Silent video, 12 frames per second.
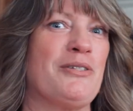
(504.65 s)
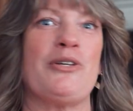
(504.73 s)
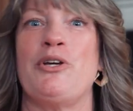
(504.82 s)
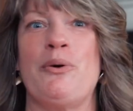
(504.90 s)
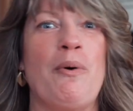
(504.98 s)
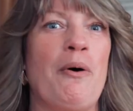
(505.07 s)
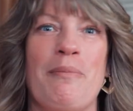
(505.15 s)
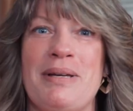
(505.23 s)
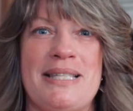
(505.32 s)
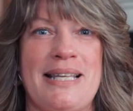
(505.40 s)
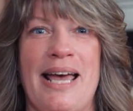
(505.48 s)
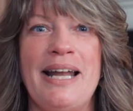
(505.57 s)
so you won't
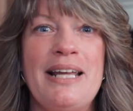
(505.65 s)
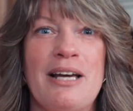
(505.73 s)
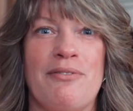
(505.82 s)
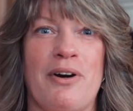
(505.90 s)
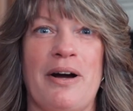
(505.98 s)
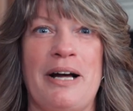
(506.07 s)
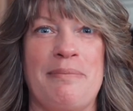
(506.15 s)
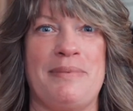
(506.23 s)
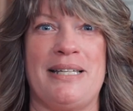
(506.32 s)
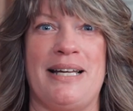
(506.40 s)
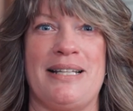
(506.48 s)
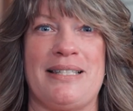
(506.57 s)
miss any of our
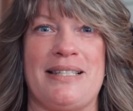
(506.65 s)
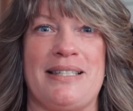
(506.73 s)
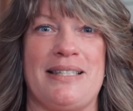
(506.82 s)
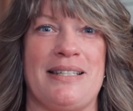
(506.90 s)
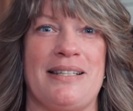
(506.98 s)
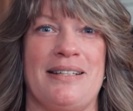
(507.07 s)
updates.